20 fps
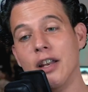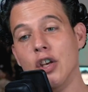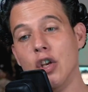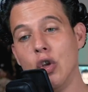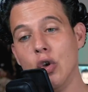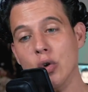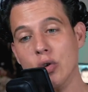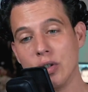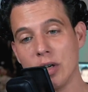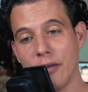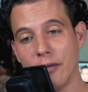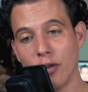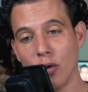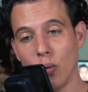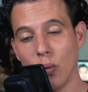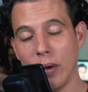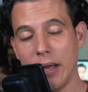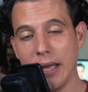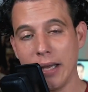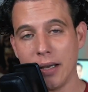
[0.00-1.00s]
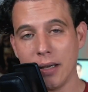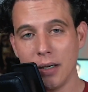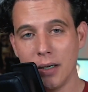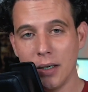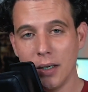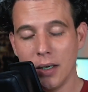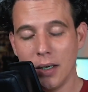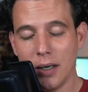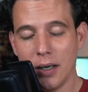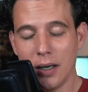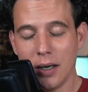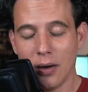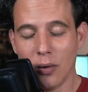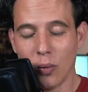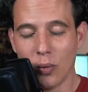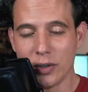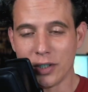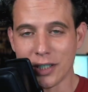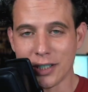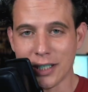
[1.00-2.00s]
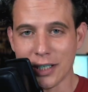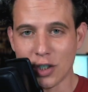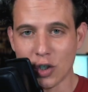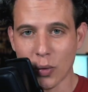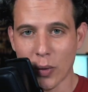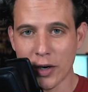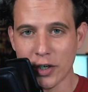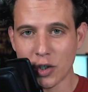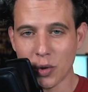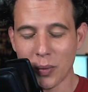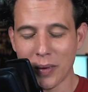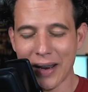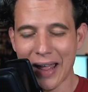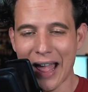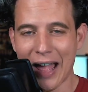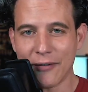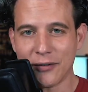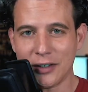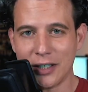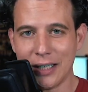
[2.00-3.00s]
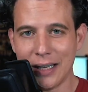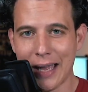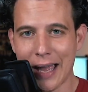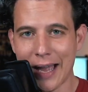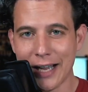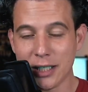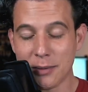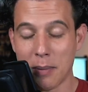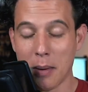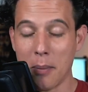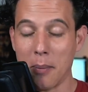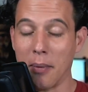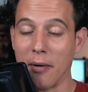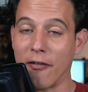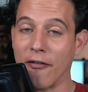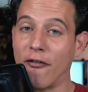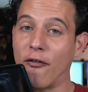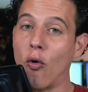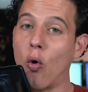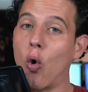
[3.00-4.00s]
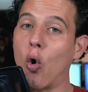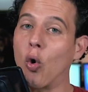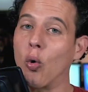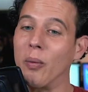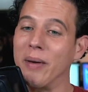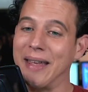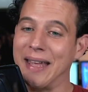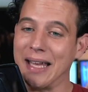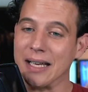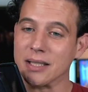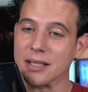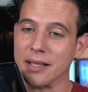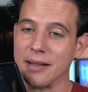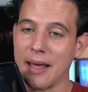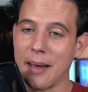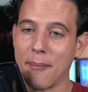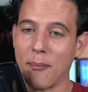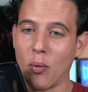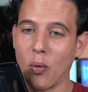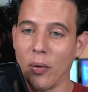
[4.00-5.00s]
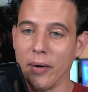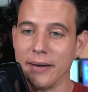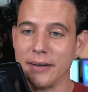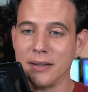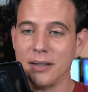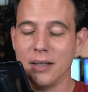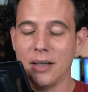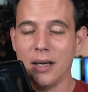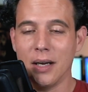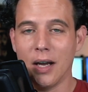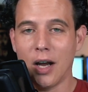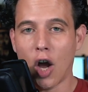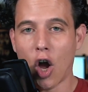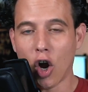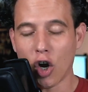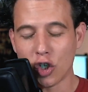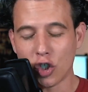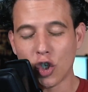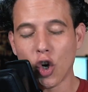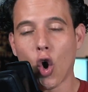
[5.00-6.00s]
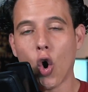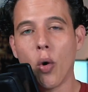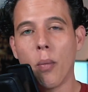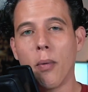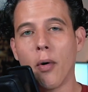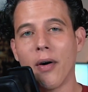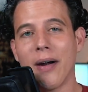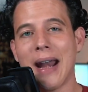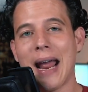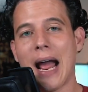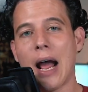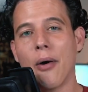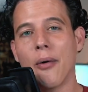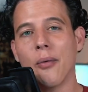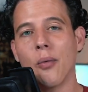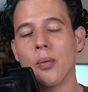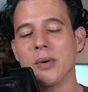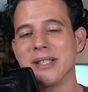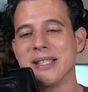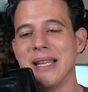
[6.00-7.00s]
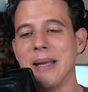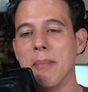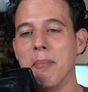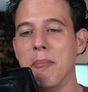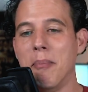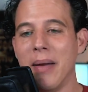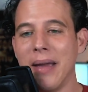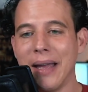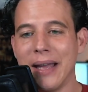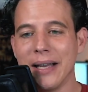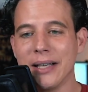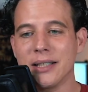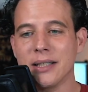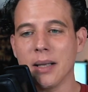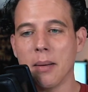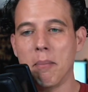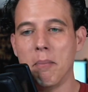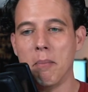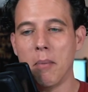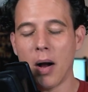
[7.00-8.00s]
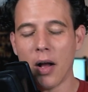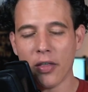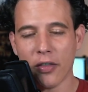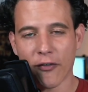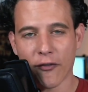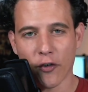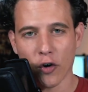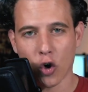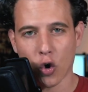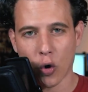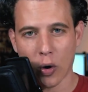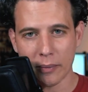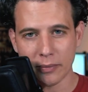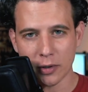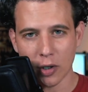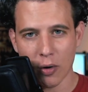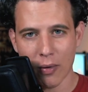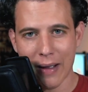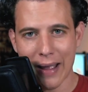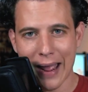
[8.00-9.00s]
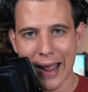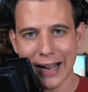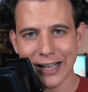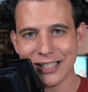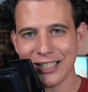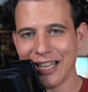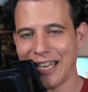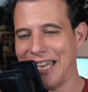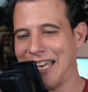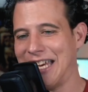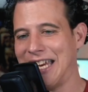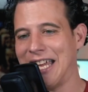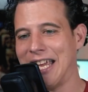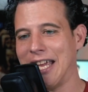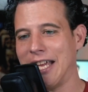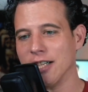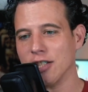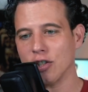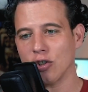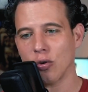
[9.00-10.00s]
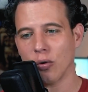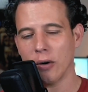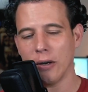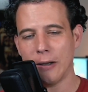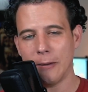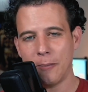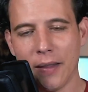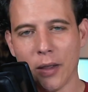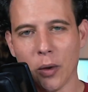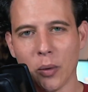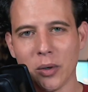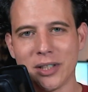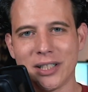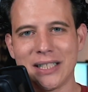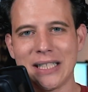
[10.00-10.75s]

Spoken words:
news of the week was a situation with FTX. But before we get to that point, October now was the biggest month for crypto hacks in history. There were